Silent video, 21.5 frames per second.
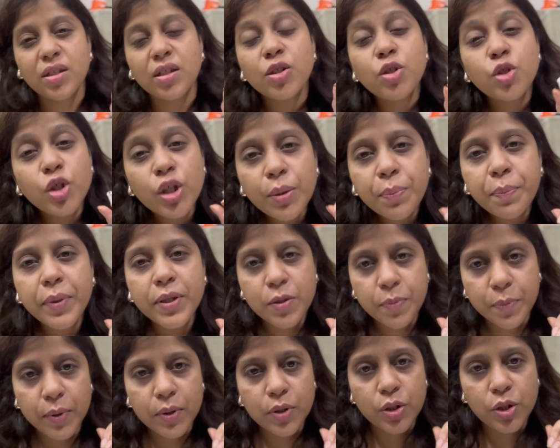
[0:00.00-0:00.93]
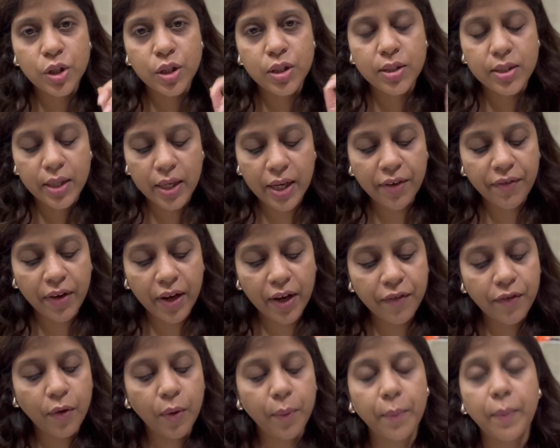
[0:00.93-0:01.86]
the cheapest purchase that I've
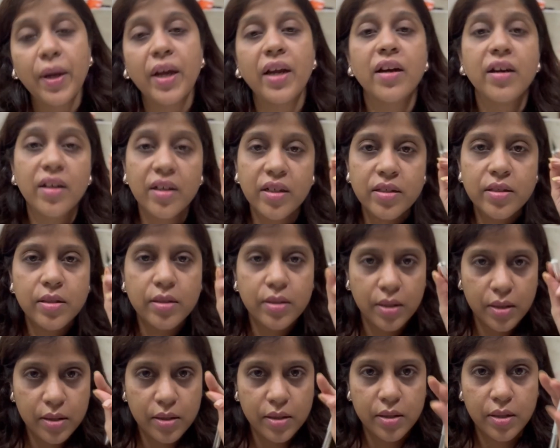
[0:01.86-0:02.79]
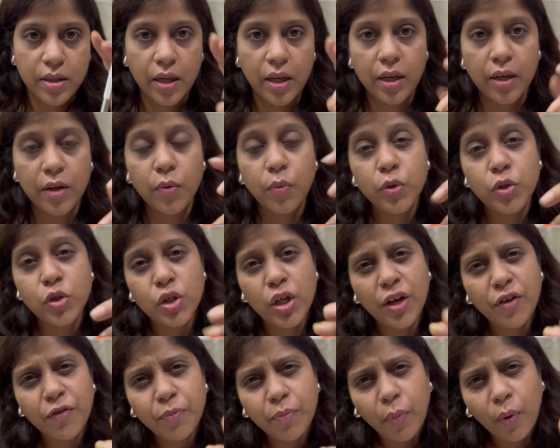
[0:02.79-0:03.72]
ever made is this thing, which
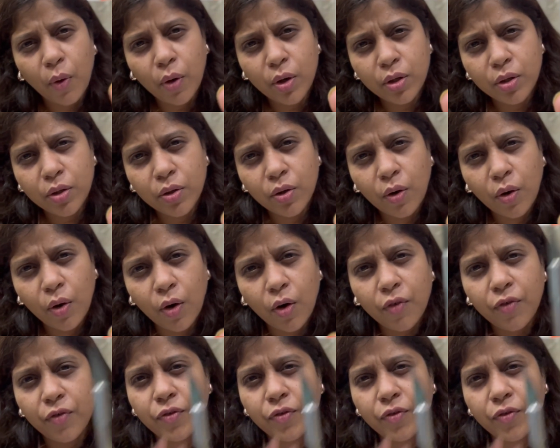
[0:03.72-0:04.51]
I've bought of,